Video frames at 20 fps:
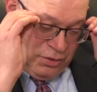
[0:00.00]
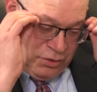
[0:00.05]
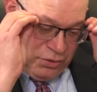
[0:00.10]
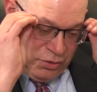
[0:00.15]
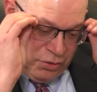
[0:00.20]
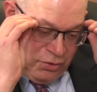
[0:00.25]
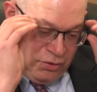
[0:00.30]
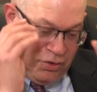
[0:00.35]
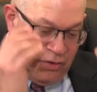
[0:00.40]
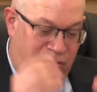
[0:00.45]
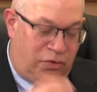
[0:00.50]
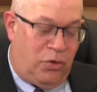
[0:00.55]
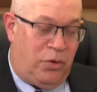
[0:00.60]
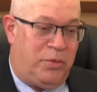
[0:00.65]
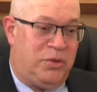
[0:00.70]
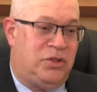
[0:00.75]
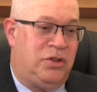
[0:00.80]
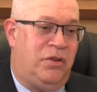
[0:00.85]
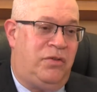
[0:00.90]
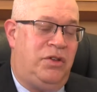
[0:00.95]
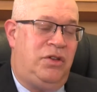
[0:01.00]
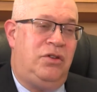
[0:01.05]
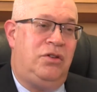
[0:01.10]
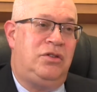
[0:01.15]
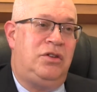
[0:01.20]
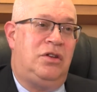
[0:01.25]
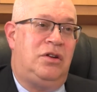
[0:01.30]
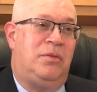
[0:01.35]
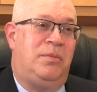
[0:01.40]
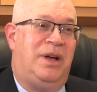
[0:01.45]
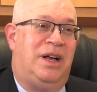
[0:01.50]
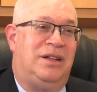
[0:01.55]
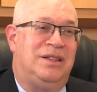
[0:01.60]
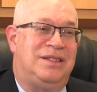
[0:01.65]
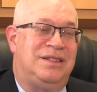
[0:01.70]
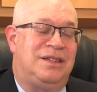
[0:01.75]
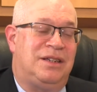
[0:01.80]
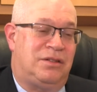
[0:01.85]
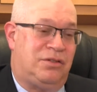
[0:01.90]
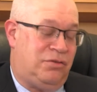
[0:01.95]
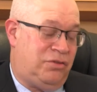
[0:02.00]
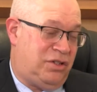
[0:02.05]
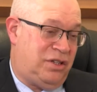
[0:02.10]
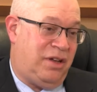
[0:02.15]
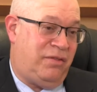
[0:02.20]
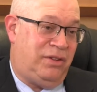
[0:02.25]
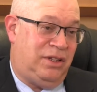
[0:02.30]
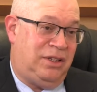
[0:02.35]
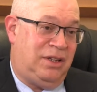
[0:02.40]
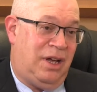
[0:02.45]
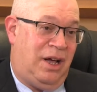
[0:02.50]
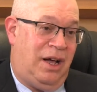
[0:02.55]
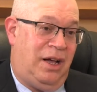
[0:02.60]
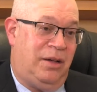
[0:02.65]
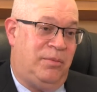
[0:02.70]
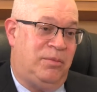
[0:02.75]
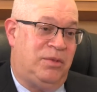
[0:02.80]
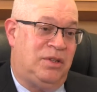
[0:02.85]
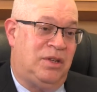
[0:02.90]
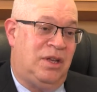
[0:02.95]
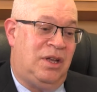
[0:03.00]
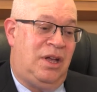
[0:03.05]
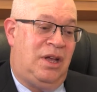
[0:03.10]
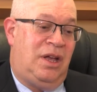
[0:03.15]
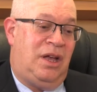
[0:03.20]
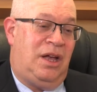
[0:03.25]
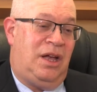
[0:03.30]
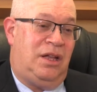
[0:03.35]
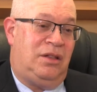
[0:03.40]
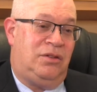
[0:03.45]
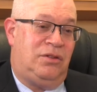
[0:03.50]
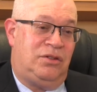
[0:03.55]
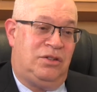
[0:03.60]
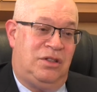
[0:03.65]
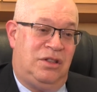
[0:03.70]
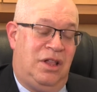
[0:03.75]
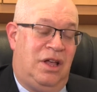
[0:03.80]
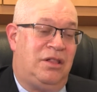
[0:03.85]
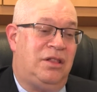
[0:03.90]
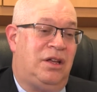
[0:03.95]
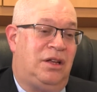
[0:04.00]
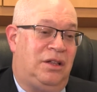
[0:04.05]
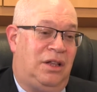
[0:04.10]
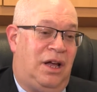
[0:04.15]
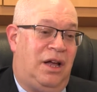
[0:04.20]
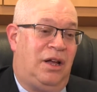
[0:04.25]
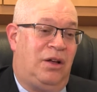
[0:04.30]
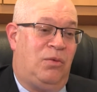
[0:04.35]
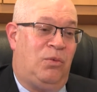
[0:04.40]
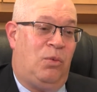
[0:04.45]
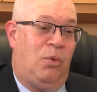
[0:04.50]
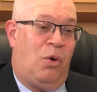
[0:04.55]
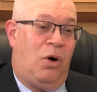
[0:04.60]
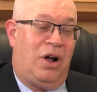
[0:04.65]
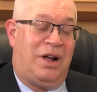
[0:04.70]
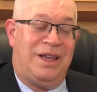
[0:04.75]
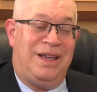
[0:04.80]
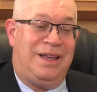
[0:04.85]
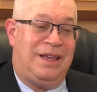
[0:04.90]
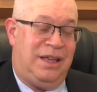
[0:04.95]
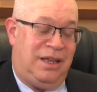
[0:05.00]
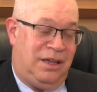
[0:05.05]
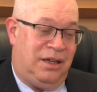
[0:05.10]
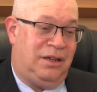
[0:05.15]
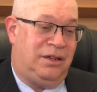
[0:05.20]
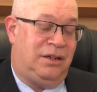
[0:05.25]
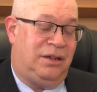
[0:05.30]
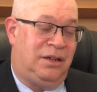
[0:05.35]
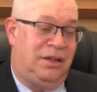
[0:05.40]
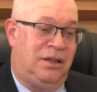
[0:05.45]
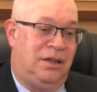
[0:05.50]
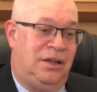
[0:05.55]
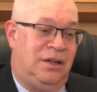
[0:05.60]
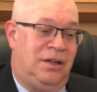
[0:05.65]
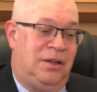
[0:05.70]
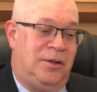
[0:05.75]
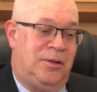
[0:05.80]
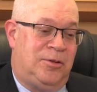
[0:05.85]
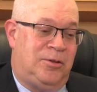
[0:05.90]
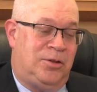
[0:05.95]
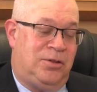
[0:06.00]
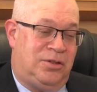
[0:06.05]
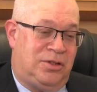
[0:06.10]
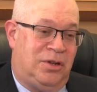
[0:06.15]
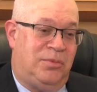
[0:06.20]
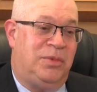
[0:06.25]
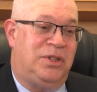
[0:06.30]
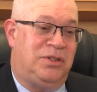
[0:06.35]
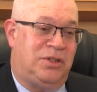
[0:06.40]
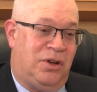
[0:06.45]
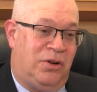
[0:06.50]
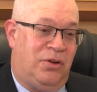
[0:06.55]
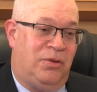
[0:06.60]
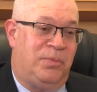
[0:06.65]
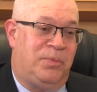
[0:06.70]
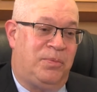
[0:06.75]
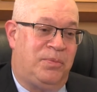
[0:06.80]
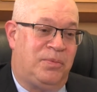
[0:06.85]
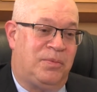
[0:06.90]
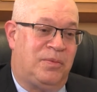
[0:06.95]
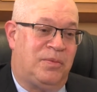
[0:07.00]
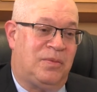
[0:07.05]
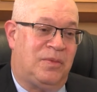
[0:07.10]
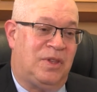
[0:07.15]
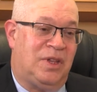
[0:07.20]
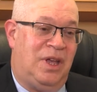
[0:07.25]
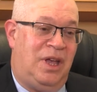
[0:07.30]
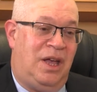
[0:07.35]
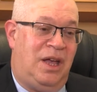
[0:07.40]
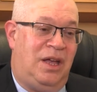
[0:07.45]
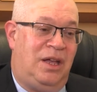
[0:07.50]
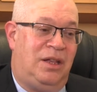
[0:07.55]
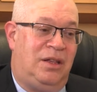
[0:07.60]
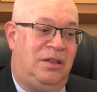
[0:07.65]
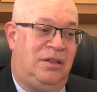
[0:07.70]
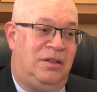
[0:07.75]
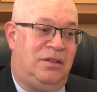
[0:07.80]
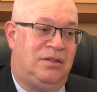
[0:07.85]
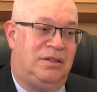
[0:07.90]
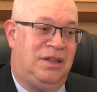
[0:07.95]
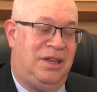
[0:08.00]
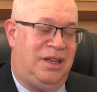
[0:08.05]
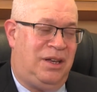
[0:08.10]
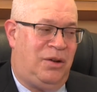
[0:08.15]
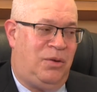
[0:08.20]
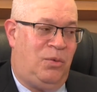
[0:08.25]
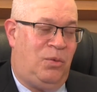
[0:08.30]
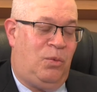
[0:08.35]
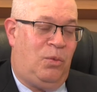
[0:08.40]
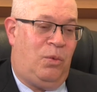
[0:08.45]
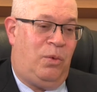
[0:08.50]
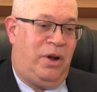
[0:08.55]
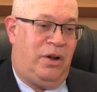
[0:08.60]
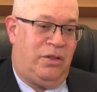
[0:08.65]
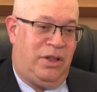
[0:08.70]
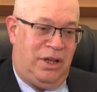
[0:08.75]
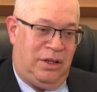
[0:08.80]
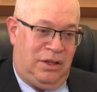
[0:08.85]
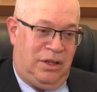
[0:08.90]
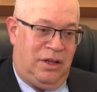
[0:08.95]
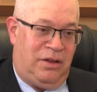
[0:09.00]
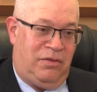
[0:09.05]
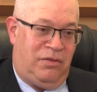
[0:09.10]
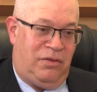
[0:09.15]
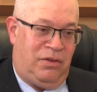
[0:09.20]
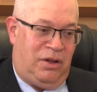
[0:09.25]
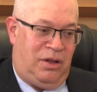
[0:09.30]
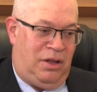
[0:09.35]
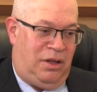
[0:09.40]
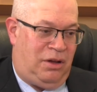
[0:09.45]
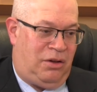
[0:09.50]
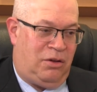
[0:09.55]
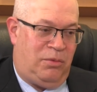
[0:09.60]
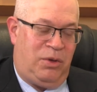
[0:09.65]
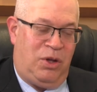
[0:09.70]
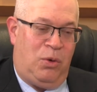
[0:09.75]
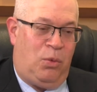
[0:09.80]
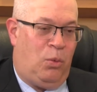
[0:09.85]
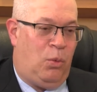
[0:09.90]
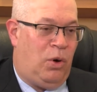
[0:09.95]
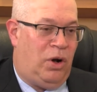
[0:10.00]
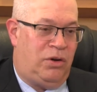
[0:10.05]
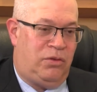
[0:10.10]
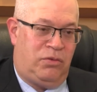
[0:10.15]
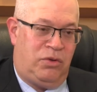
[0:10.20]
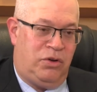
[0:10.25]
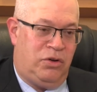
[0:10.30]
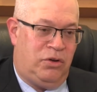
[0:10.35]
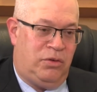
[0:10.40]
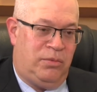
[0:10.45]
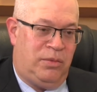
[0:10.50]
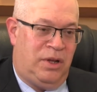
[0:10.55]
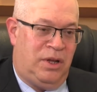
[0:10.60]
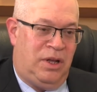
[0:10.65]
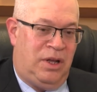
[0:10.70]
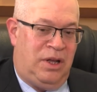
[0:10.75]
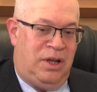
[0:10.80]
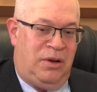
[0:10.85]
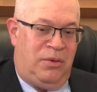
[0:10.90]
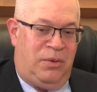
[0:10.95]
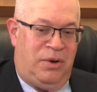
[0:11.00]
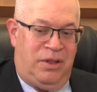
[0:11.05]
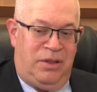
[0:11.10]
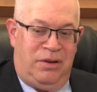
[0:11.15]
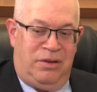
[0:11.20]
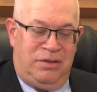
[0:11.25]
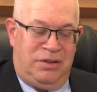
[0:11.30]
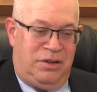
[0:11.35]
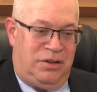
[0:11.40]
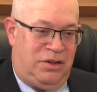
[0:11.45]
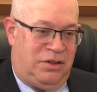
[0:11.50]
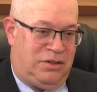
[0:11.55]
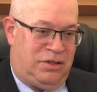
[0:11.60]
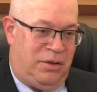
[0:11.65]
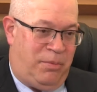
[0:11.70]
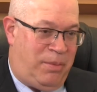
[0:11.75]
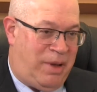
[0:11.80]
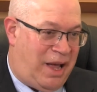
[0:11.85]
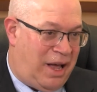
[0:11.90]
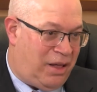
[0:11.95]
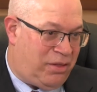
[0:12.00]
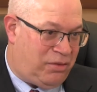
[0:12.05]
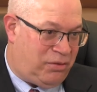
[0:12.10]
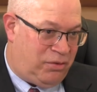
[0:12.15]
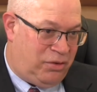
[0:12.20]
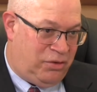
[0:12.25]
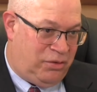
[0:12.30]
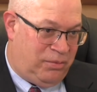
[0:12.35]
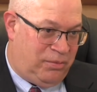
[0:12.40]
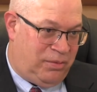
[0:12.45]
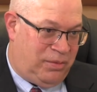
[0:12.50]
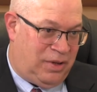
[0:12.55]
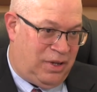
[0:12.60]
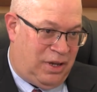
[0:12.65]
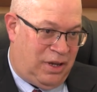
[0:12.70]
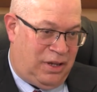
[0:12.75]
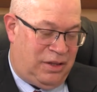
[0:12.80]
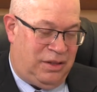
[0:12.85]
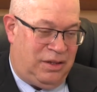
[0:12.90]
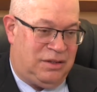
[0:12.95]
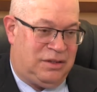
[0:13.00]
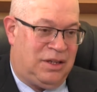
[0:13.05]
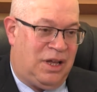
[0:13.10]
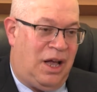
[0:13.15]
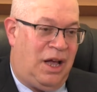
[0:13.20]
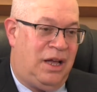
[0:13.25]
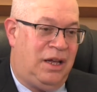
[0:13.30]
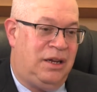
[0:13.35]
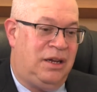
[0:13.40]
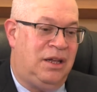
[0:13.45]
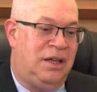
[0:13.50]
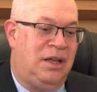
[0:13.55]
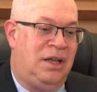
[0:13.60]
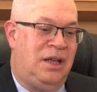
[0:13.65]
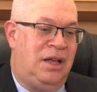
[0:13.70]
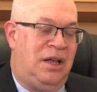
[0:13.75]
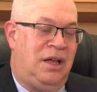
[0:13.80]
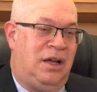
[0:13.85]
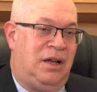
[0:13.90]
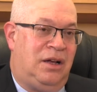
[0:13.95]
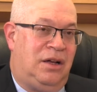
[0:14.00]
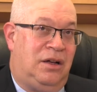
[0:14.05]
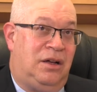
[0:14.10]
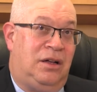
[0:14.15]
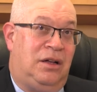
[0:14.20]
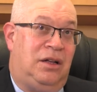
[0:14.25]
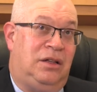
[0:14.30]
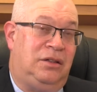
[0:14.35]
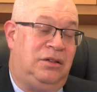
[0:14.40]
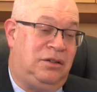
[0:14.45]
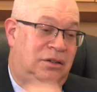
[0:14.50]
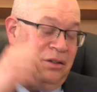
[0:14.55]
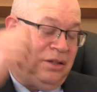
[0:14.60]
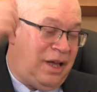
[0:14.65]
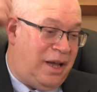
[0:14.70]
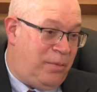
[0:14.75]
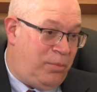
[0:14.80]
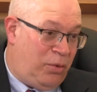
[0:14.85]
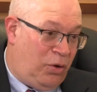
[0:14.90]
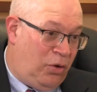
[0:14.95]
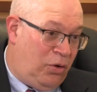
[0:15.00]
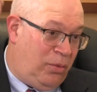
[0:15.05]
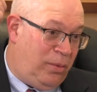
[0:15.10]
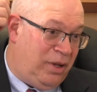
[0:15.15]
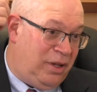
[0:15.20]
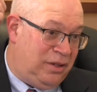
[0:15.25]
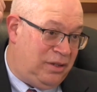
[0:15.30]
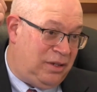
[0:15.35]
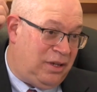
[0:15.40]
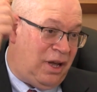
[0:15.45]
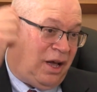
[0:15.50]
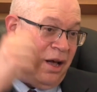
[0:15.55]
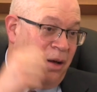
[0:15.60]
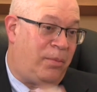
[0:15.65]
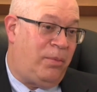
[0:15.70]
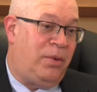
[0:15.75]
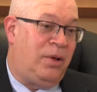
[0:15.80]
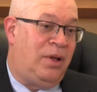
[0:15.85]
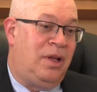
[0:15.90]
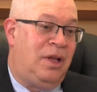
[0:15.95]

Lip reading: to the former Soviet Union about six or seven times, and there's nothing like walking in to someone's home and seeing where they live. It could be a one room where there's just a bathroom on the side, a little light bulb on top,